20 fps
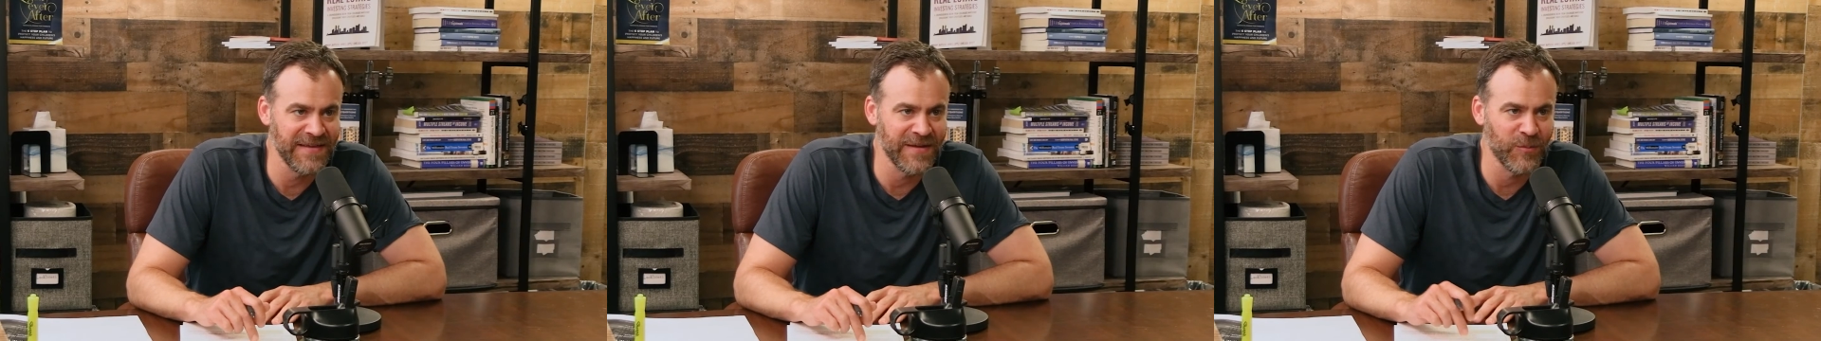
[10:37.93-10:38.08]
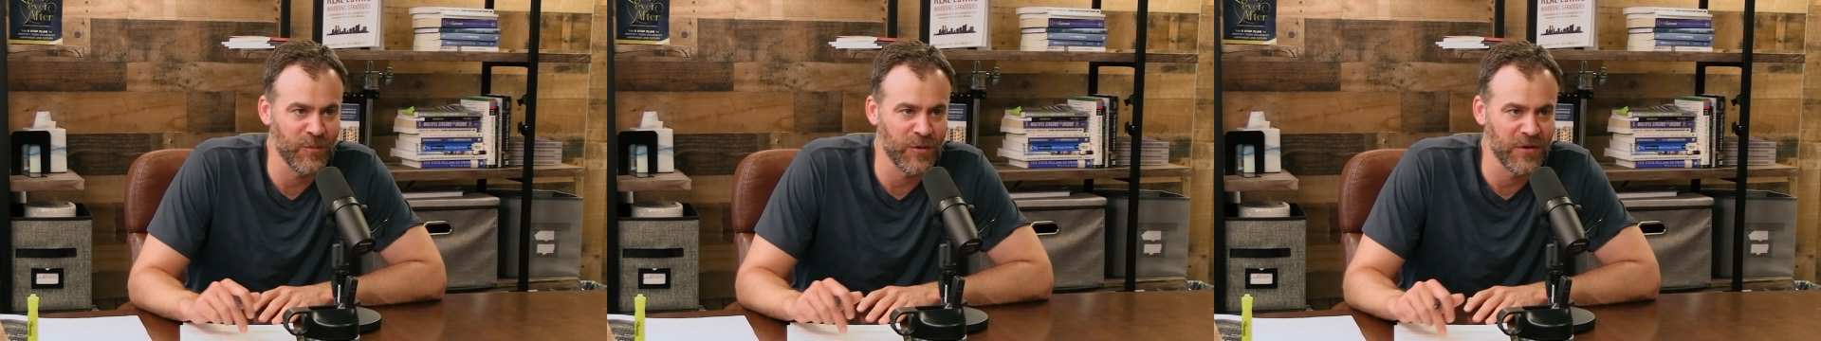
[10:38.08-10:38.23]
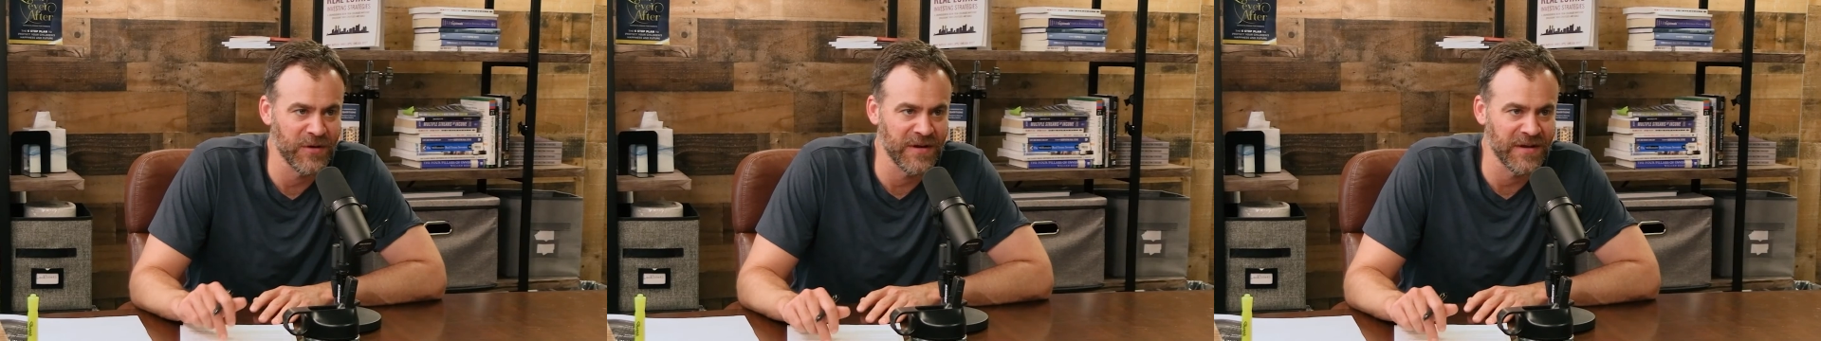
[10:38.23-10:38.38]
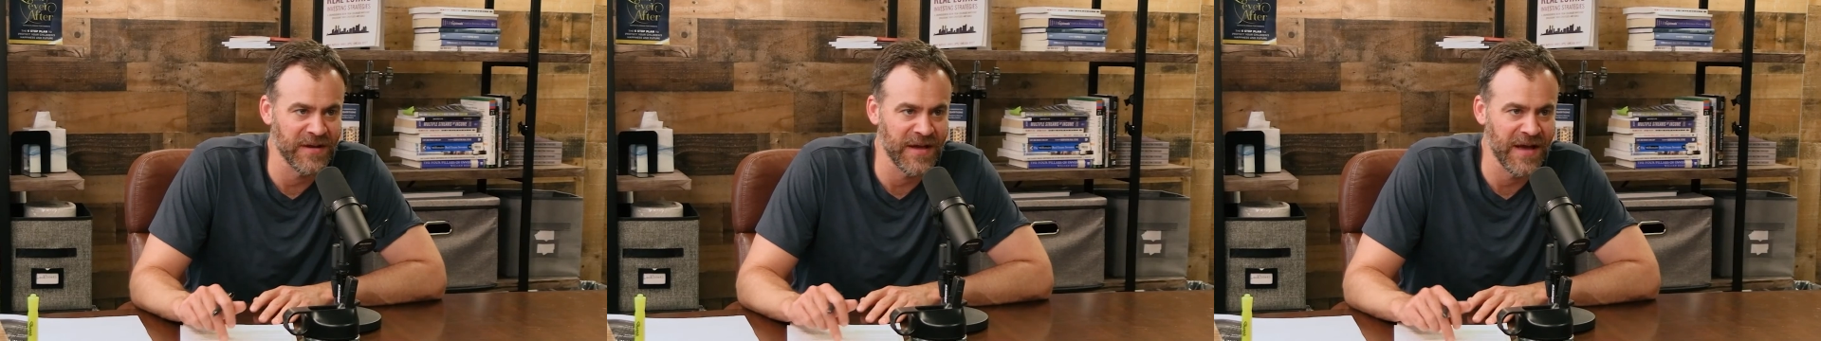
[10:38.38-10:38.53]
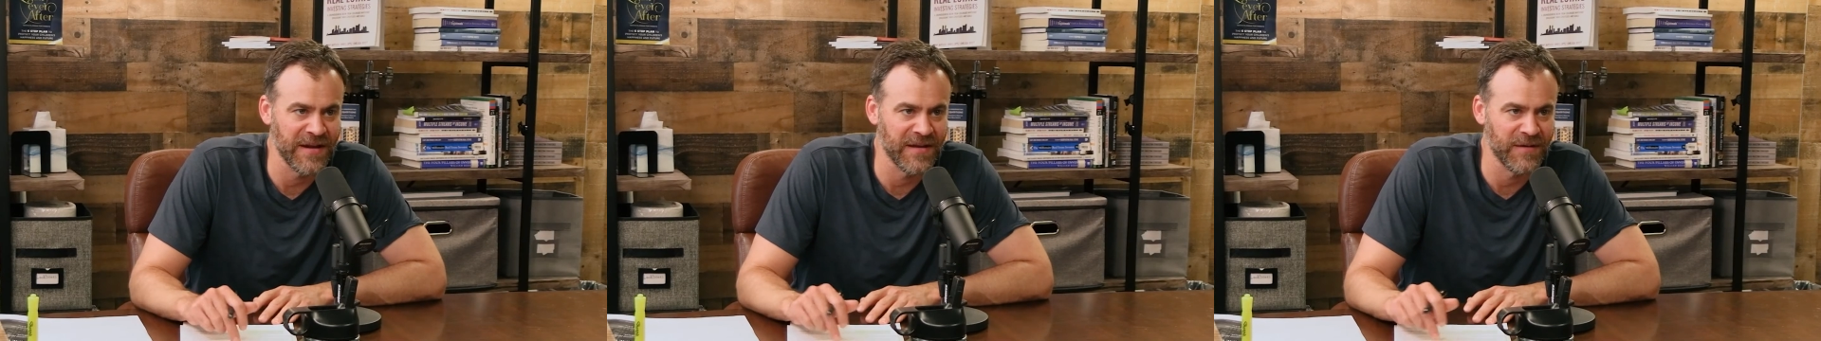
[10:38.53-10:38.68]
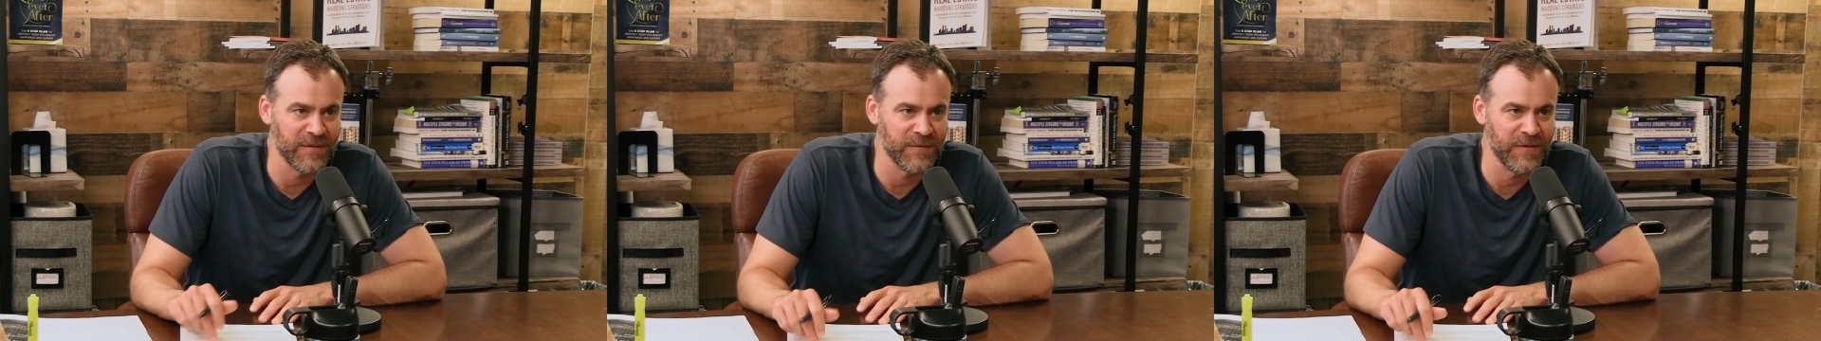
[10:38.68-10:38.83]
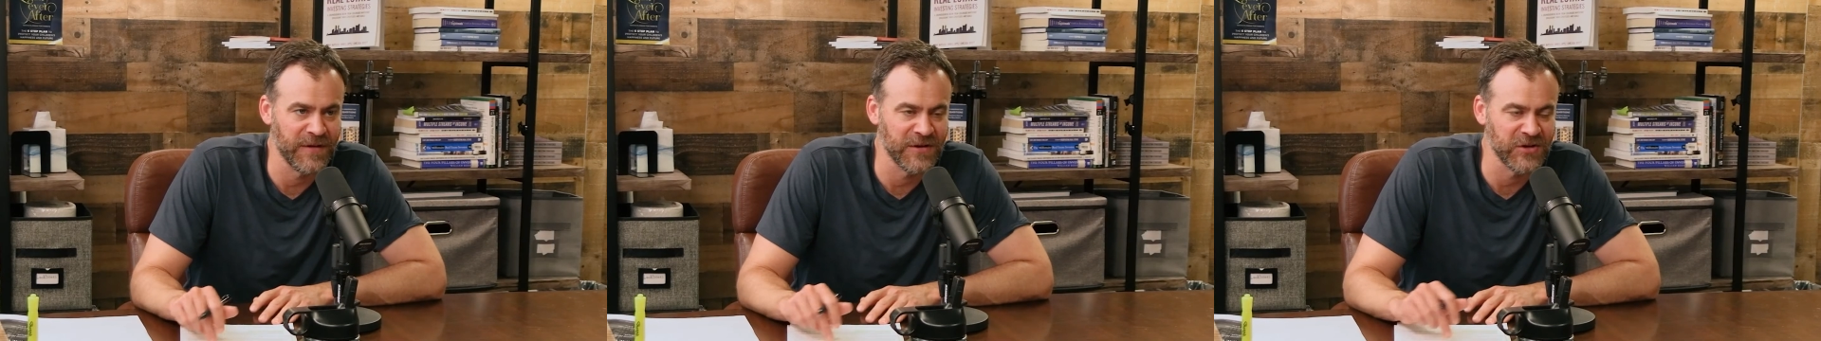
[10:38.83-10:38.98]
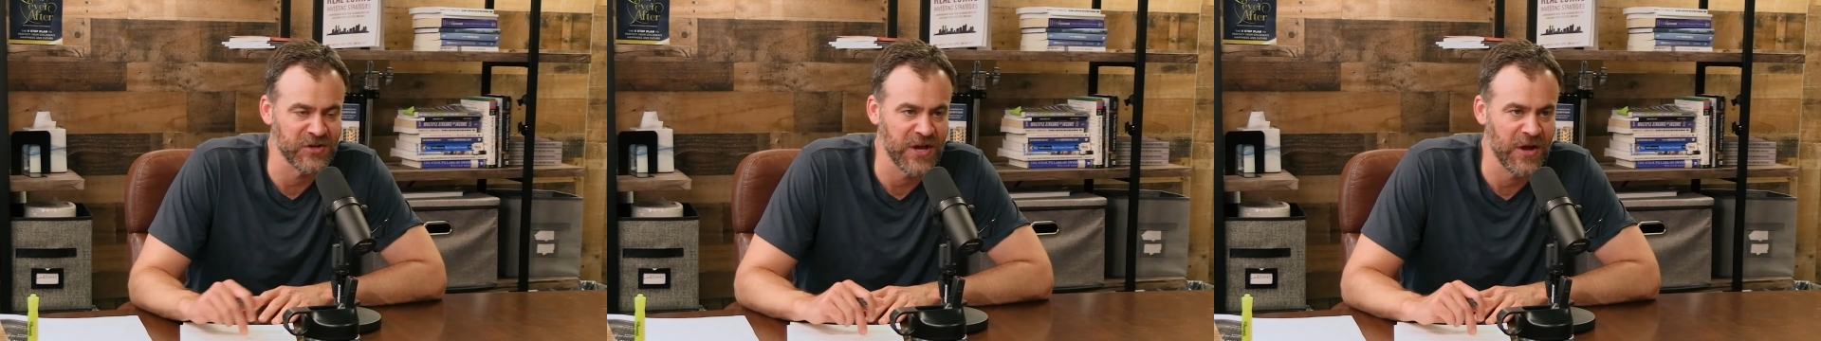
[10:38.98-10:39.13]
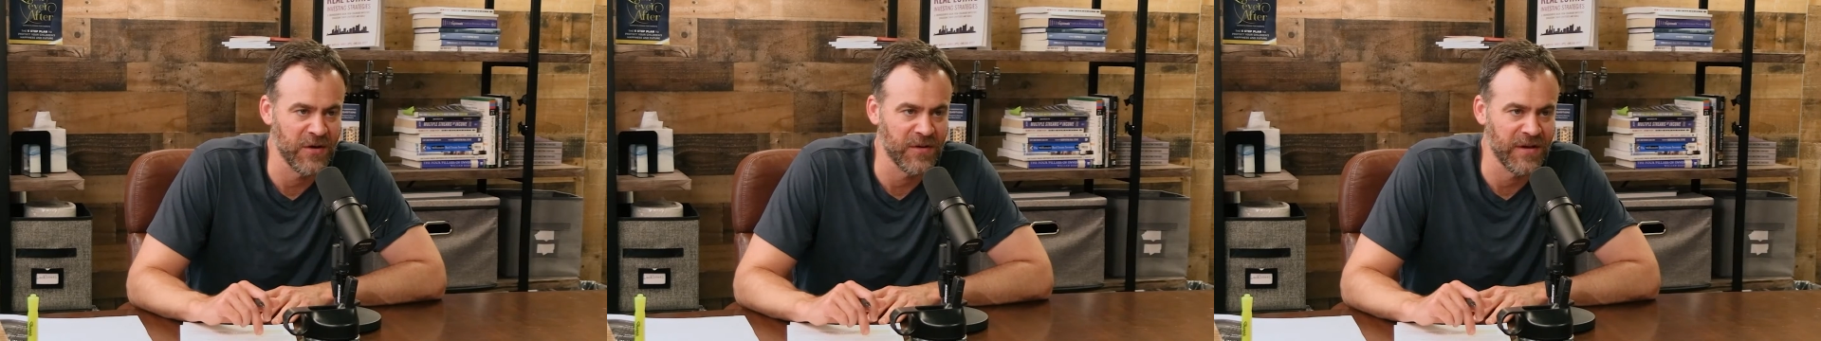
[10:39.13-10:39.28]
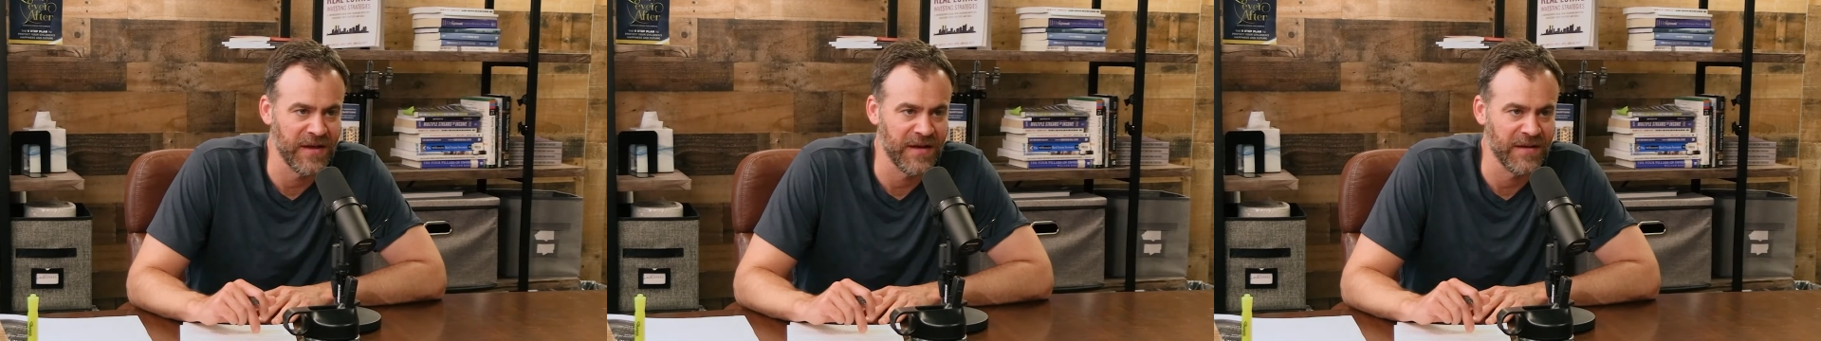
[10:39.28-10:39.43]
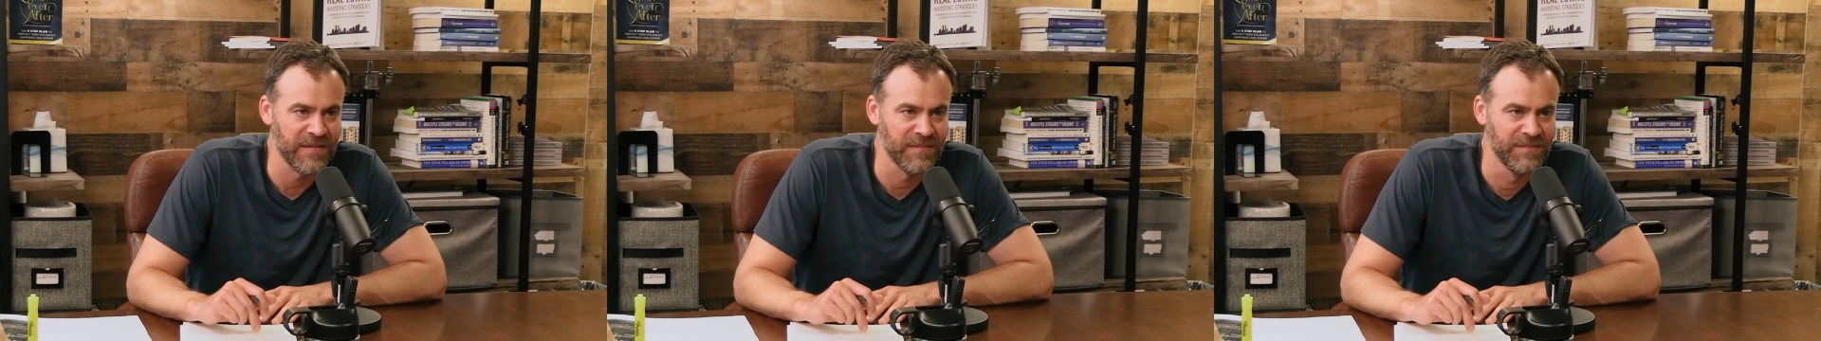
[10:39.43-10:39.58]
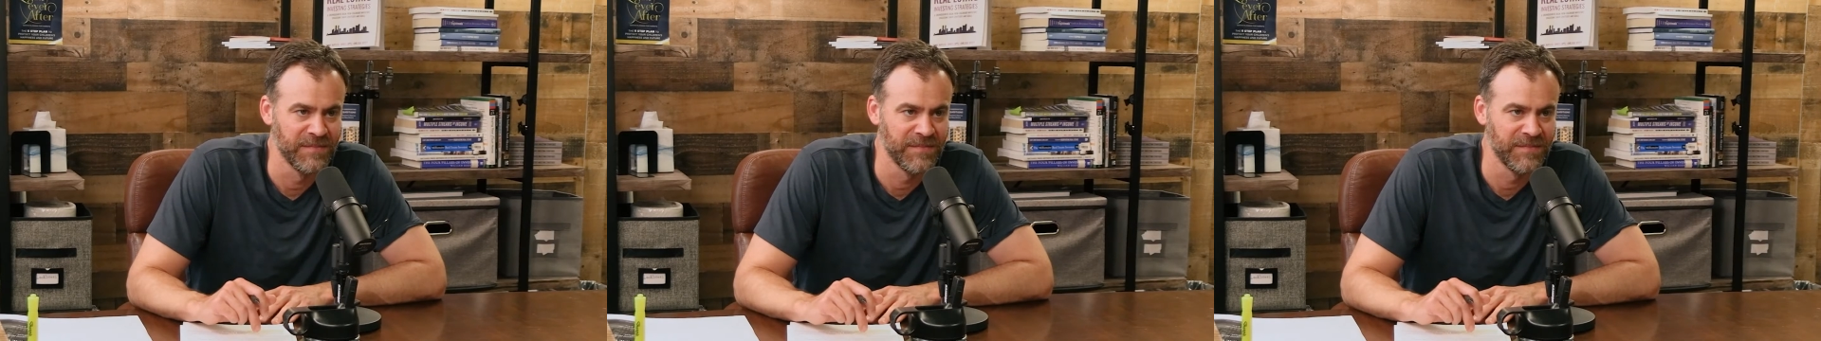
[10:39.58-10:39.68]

and where to kind of finish out at?